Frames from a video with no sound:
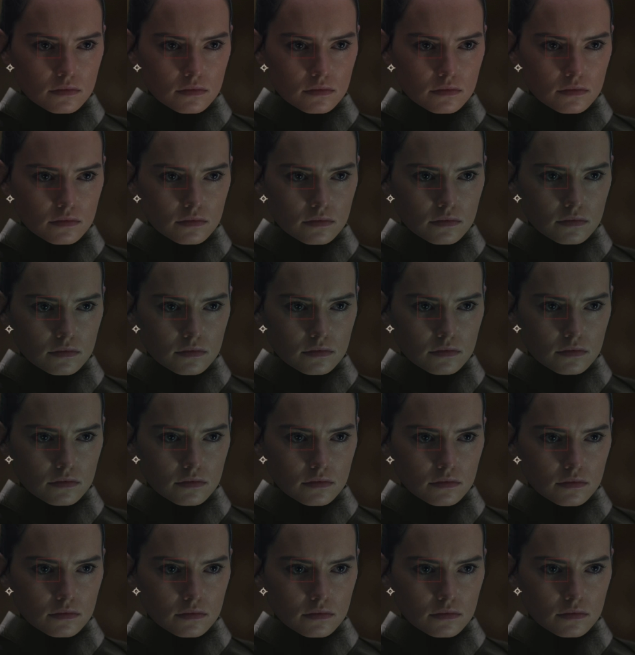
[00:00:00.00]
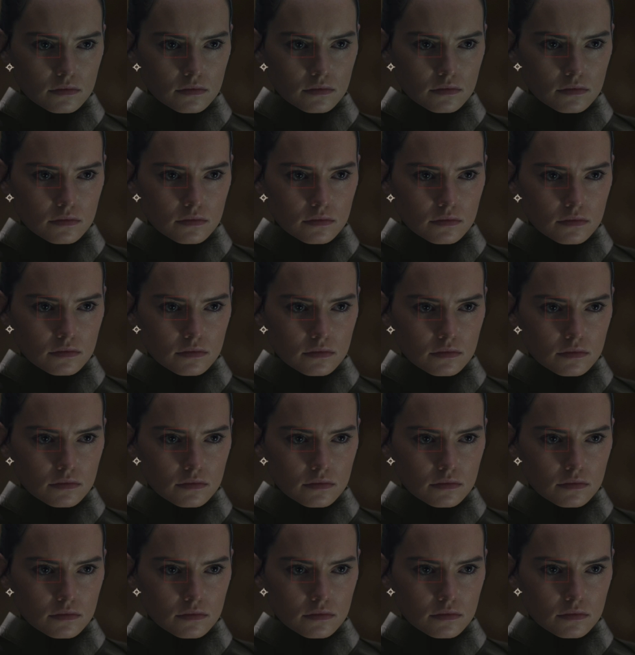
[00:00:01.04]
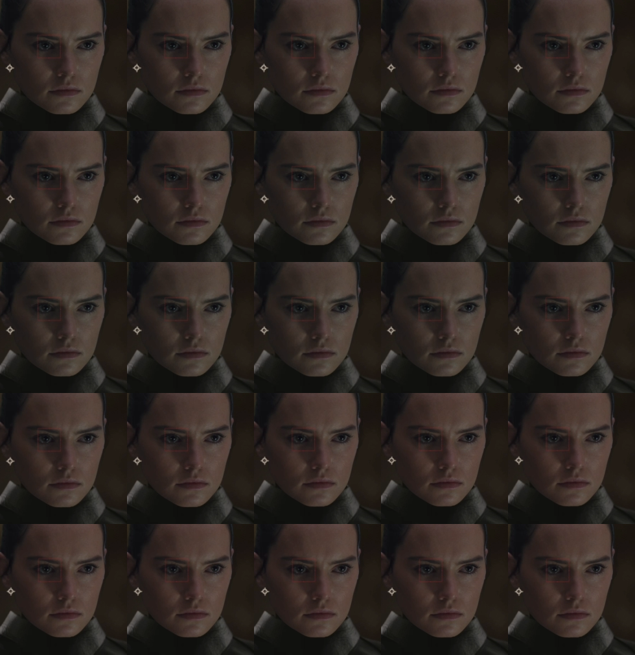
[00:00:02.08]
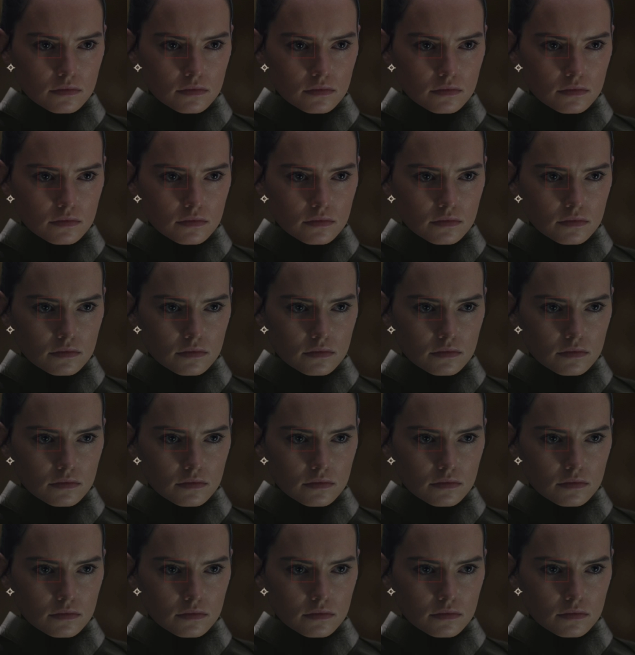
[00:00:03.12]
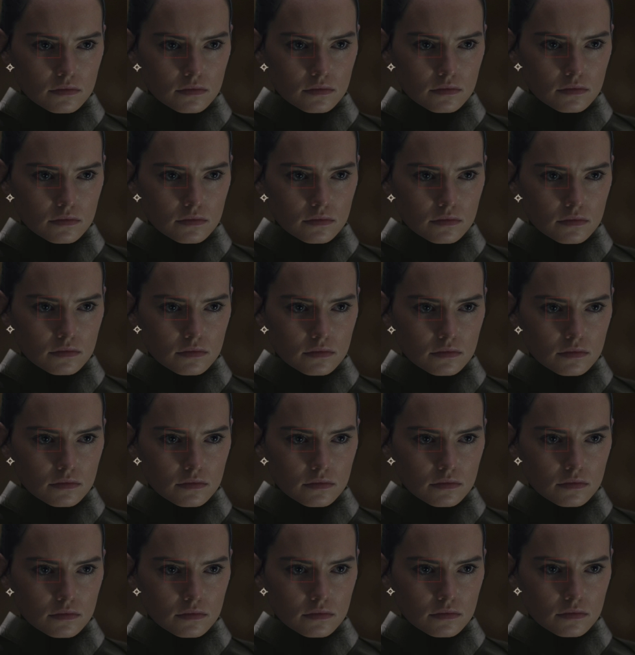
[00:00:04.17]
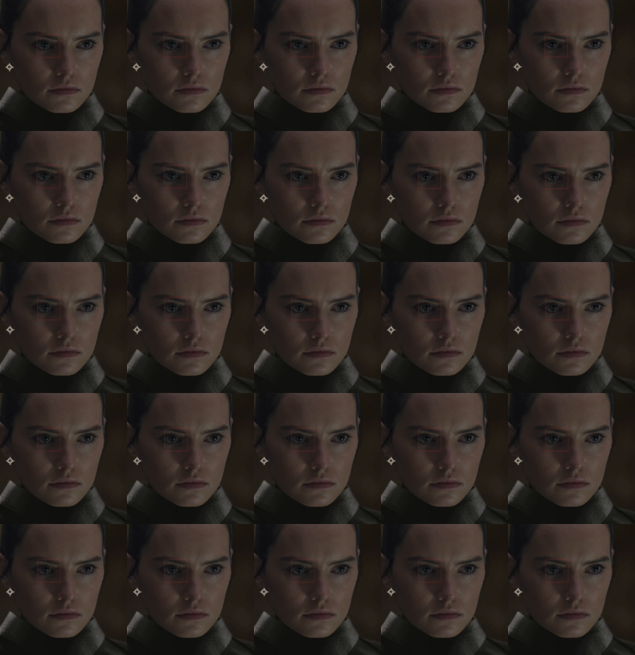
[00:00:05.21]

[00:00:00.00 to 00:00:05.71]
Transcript: [no speech]